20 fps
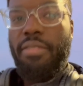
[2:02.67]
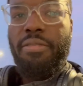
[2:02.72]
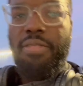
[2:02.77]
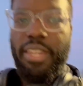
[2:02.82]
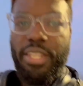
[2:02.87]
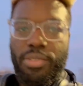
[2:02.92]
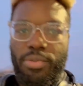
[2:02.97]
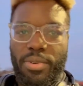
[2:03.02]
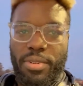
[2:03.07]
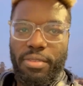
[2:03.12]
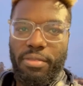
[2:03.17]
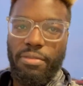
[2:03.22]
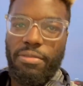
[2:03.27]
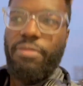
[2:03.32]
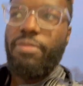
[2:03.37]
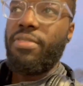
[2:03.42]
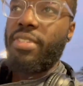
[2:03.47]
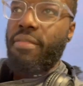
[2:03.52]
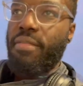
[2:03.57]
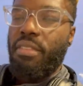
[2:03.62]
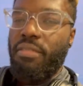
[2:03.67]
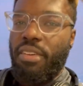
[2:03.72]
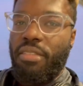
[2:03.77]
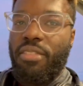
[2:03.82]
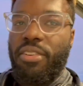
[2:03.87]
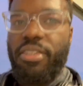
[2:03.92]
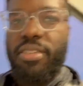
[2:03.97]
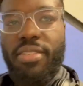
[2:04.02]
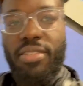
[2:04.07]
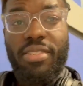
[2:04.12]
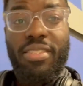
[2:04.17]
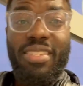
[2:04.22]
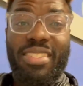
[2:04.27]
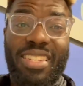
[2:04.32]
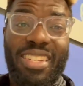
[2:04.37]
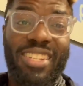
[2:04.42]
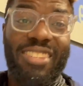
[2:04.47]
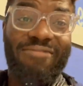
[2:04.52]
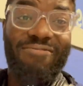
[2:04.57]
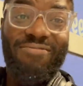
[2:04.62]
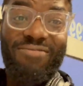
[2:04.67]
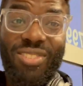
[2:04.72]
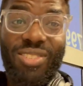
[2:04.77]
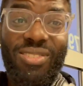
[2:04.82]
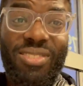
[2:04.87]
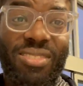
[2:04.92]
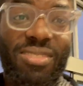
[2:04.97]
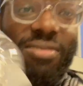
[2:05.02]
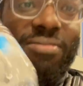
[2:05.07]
phase one of 75 hard. So let's get it. We'll see.